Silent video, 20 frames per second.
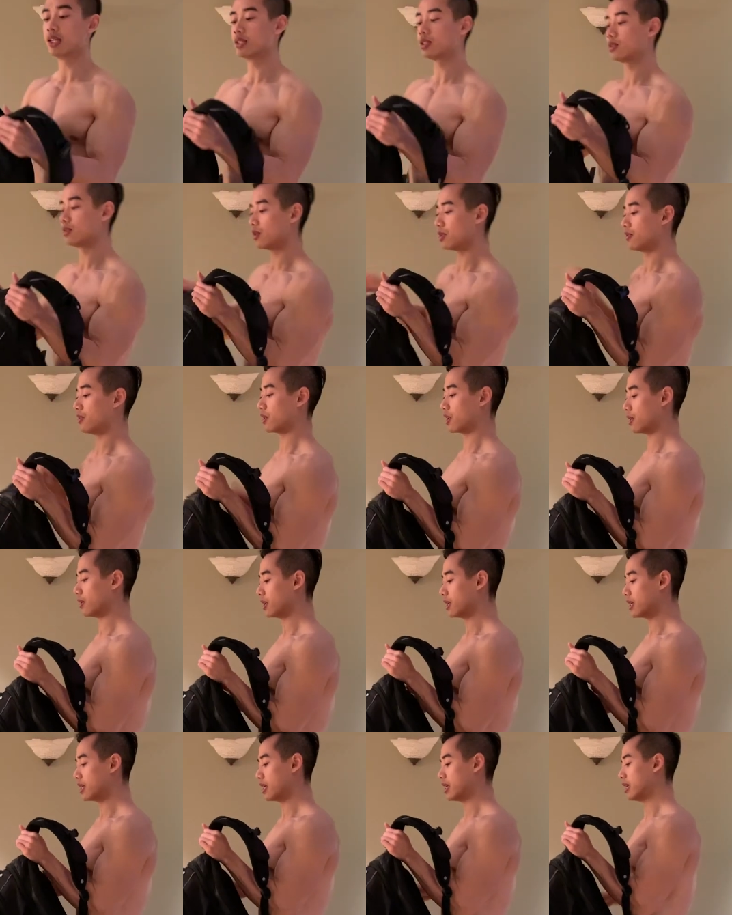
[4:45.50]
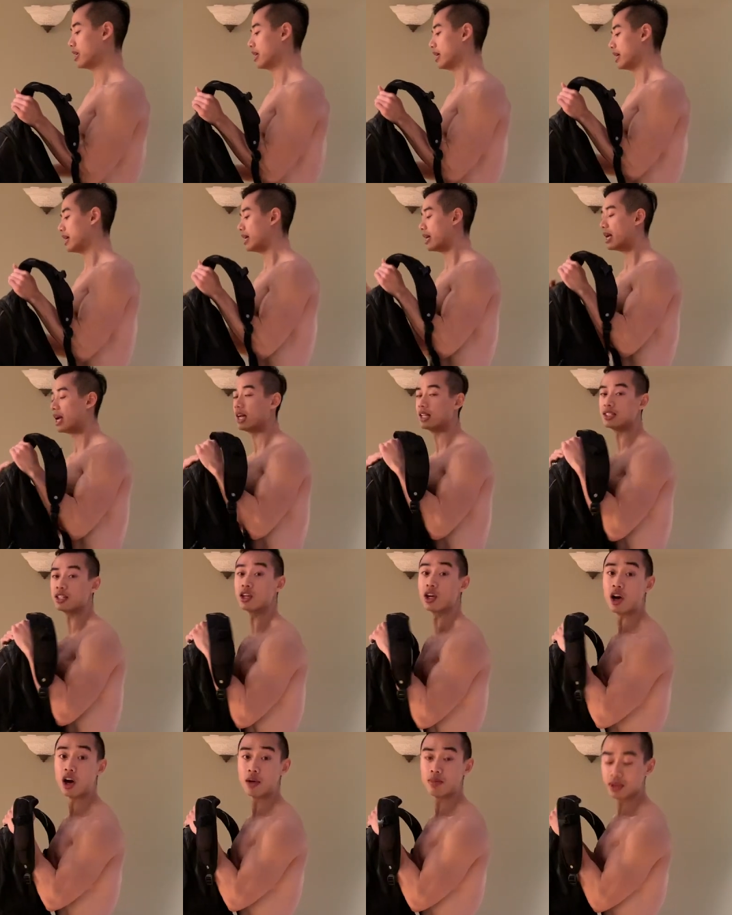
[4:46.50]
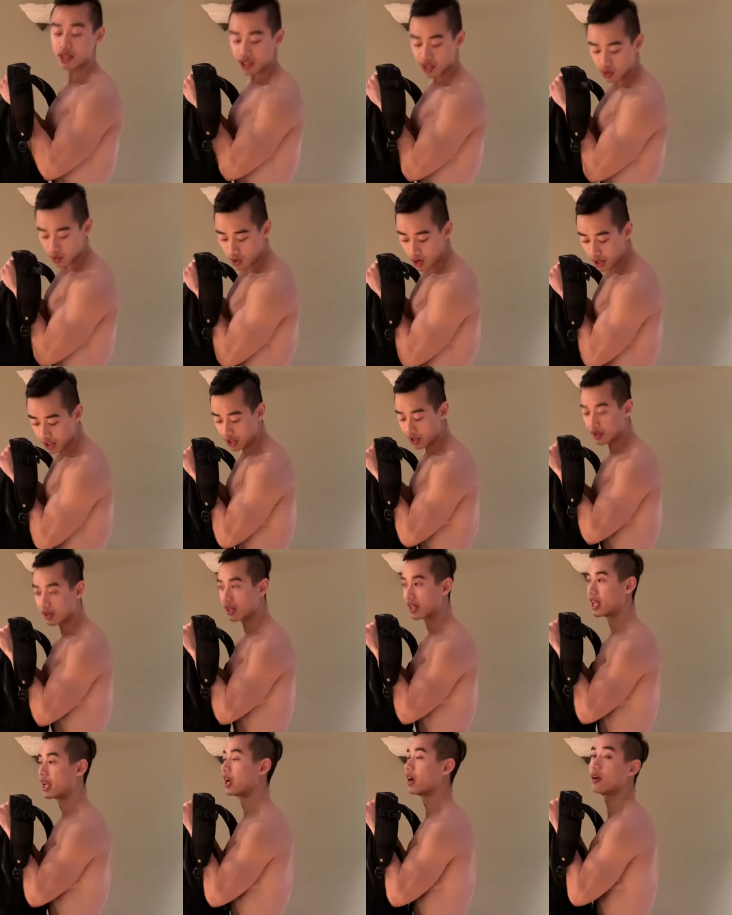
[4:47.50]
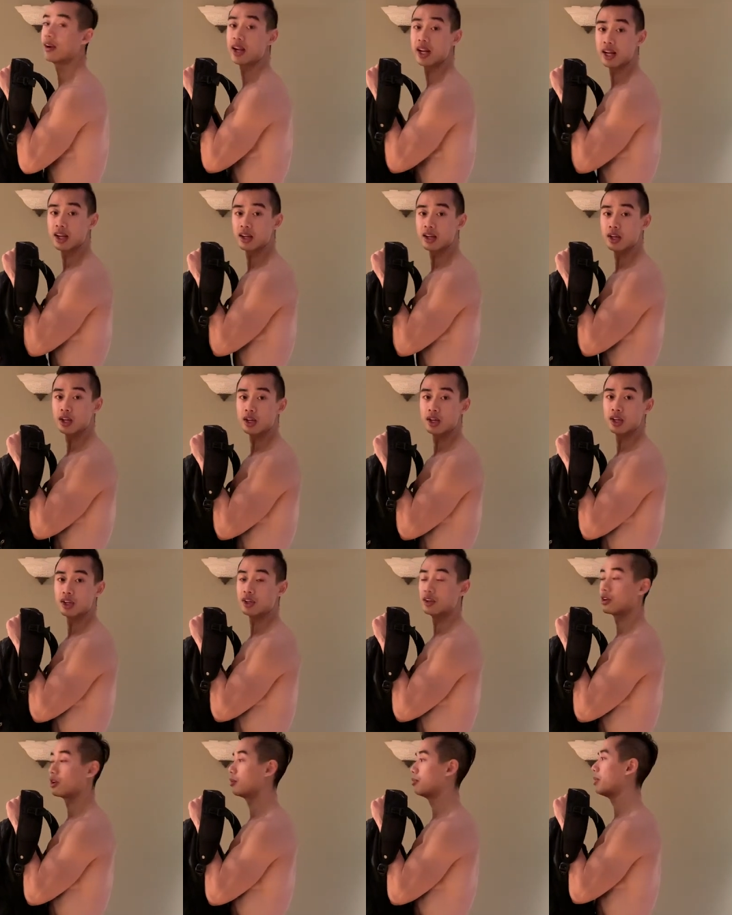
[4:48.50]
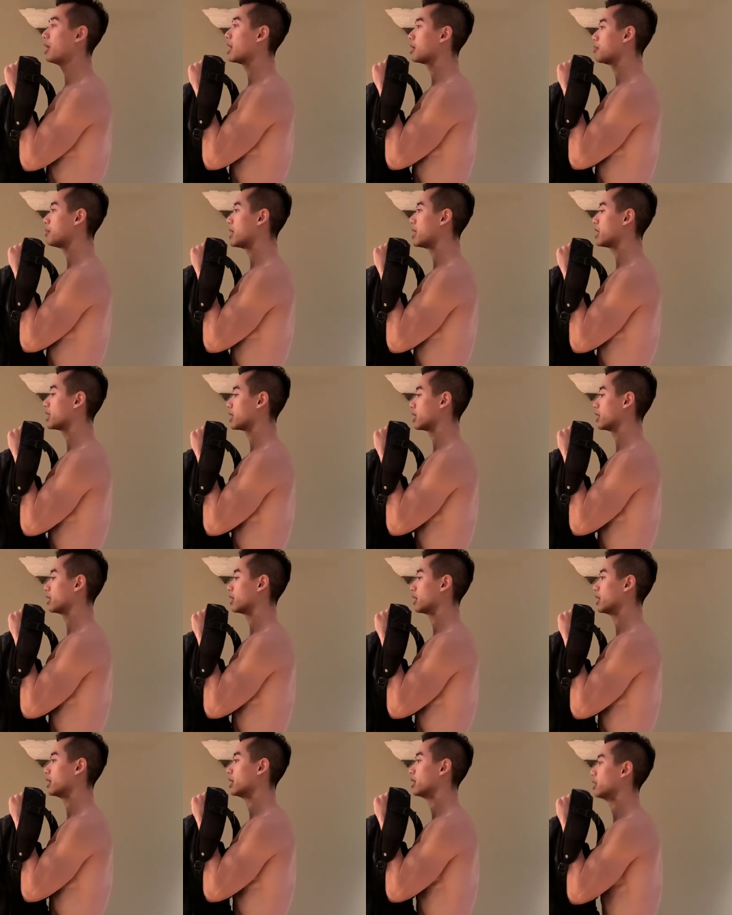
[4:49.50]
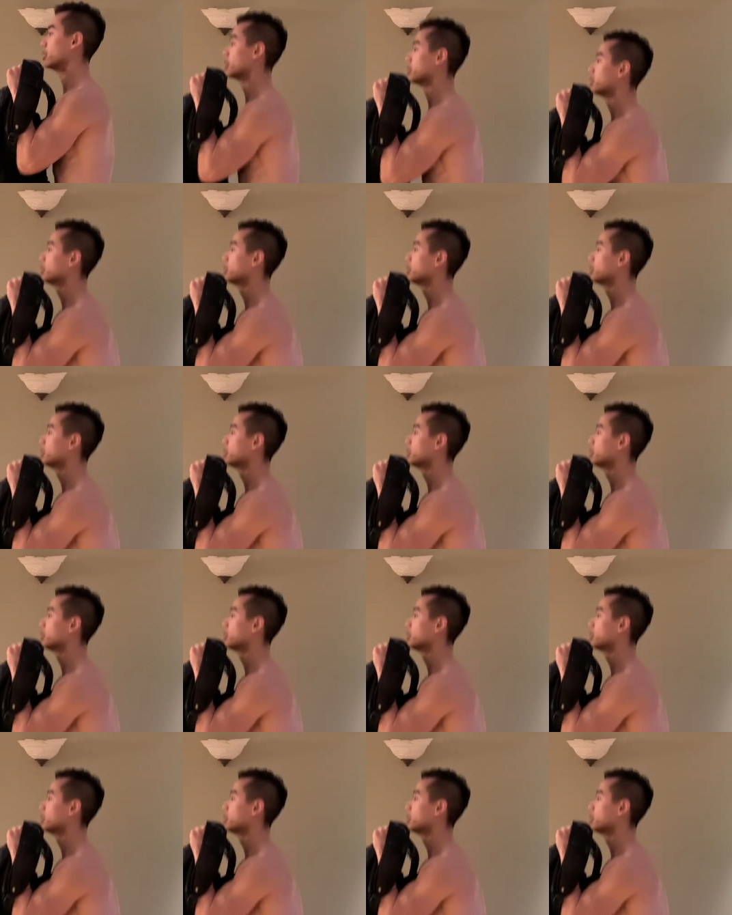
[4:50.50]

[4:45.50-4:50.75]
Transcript: and sort of a, as a goblet squat, you can carry your backpack and